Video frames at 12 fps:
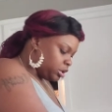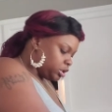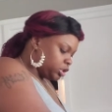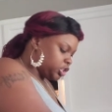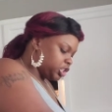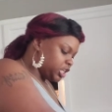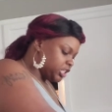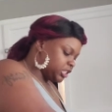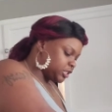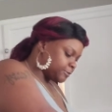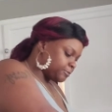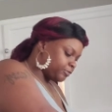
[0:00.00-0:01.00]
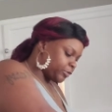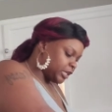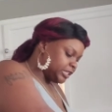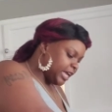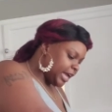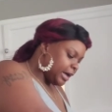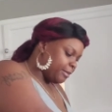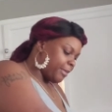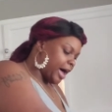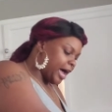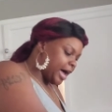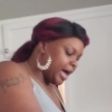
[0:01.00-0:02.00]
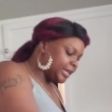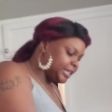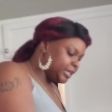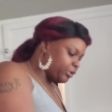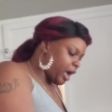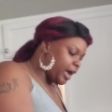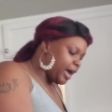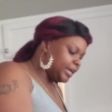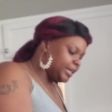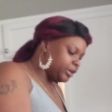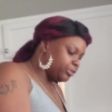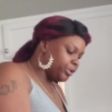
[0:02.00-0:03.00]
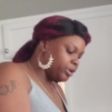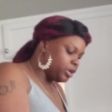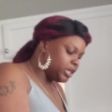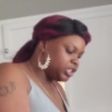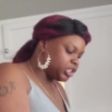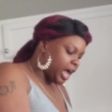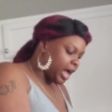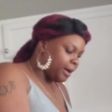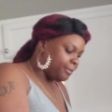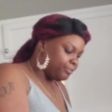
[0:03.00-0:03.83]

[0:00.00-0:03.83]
just, damn, I did a real good job.